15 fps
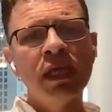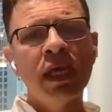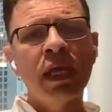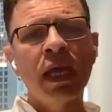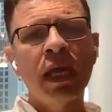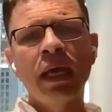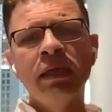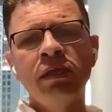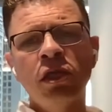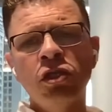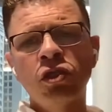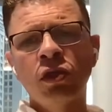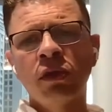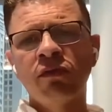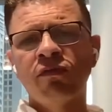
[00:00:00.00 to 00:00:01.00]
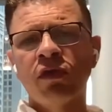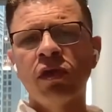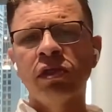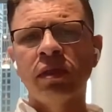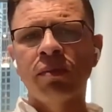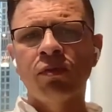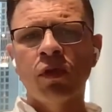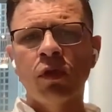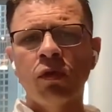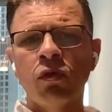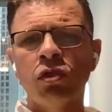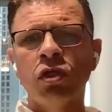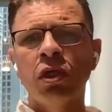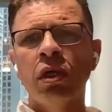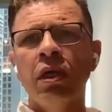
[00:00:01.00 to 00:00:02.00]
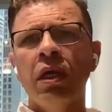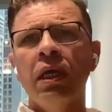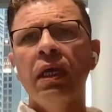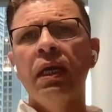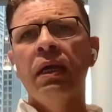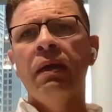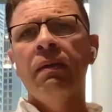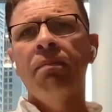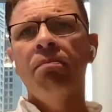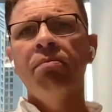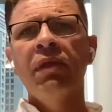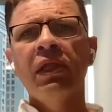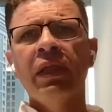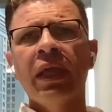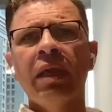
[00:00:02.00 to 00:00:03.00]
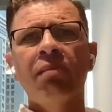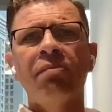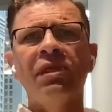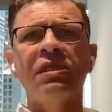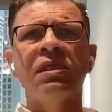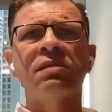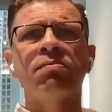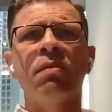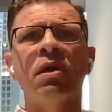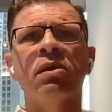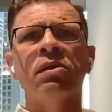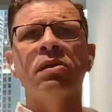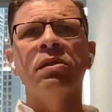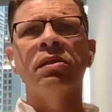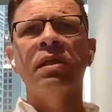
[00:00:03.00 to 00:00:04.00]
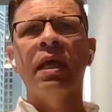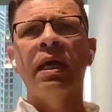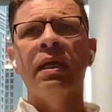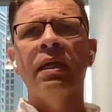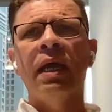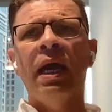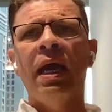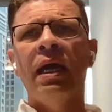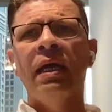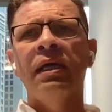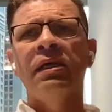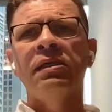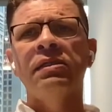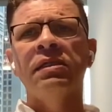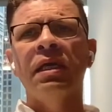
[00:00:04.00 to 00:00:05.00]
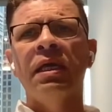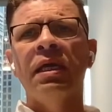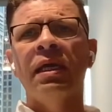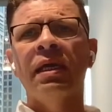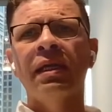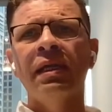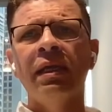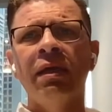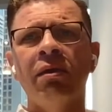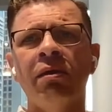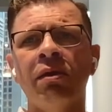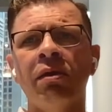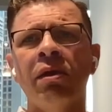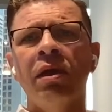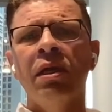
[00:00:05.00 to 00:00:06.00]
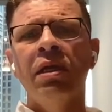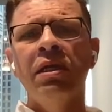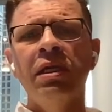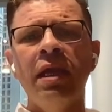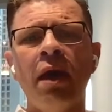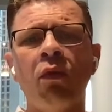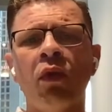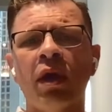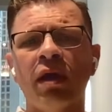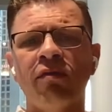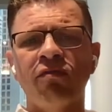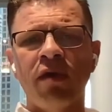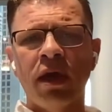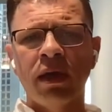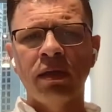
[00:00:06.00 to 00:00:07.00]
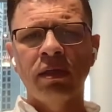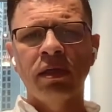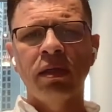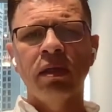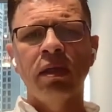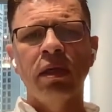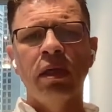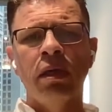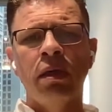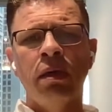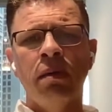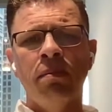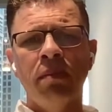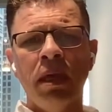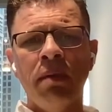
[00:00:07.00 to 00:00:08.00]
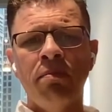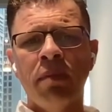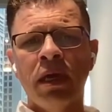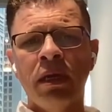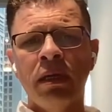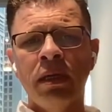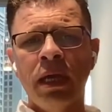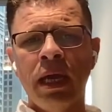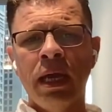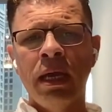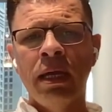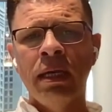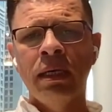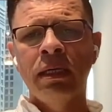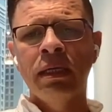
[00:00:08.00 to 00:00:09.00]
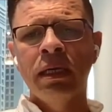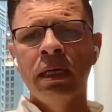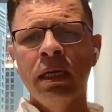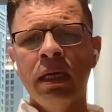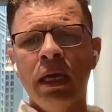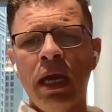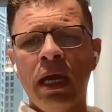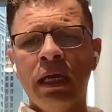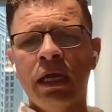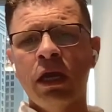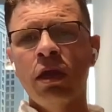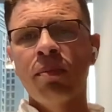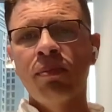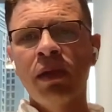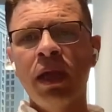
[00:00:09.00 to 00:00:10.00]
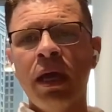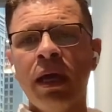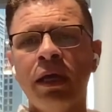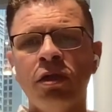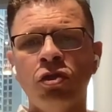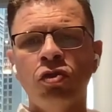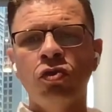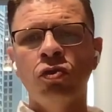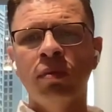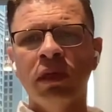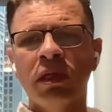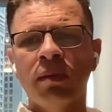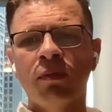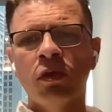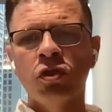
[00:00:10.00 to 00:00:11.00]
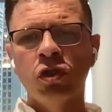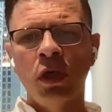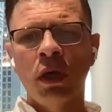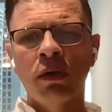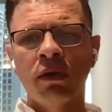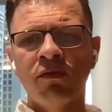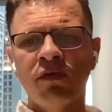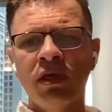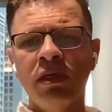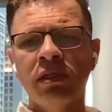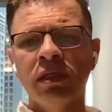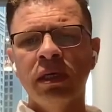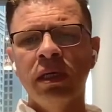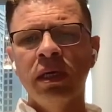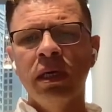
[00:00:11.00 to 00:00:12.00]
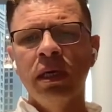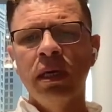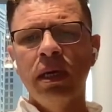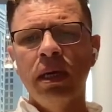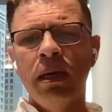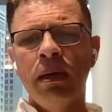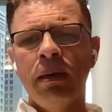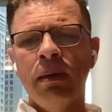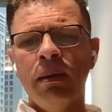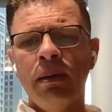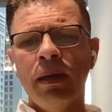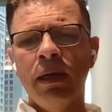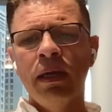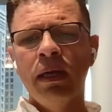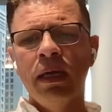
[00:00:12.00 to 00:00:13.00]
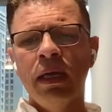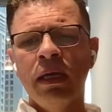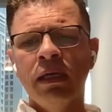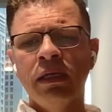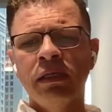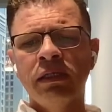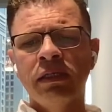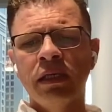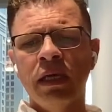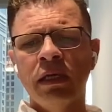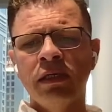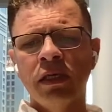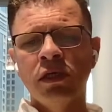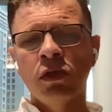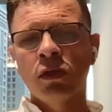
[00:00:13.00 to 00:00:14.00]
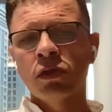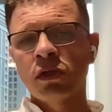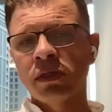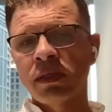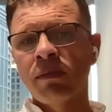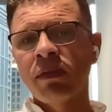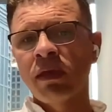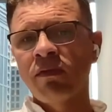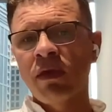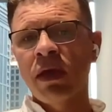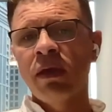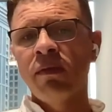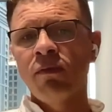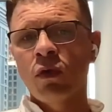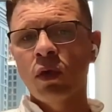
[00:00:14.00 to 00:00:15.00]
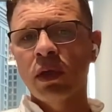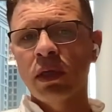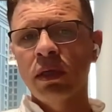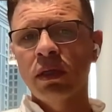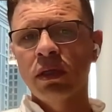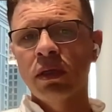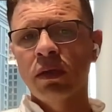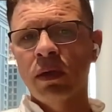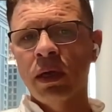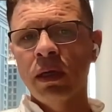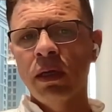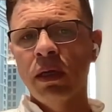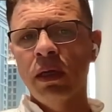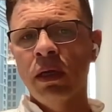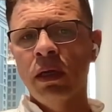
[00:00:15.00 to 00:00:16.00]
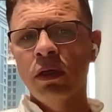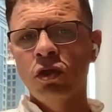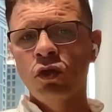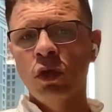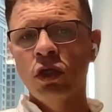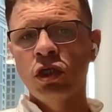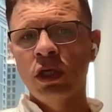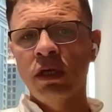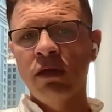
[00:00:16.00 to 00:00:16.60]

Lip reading: always taking a digital first approach, building a business model that has a clear network effect, embedded, and can apply to multiple geographies, is also something very important, right? To